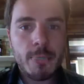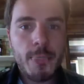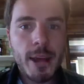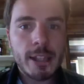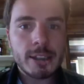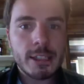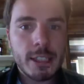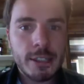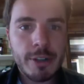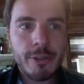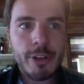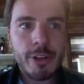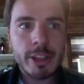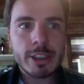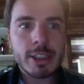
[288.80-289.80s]
Depends.
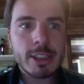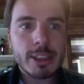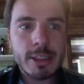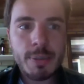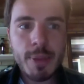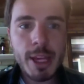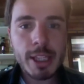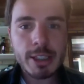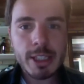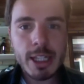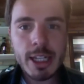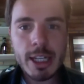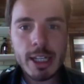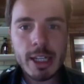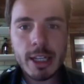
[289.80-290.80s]
If it's a big
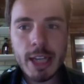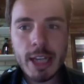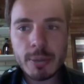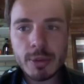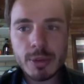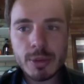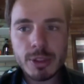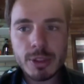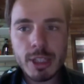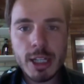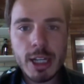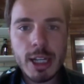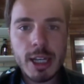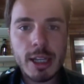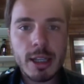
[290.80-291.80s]
city, a capital
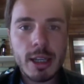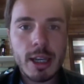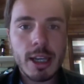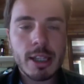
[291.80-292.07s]
city,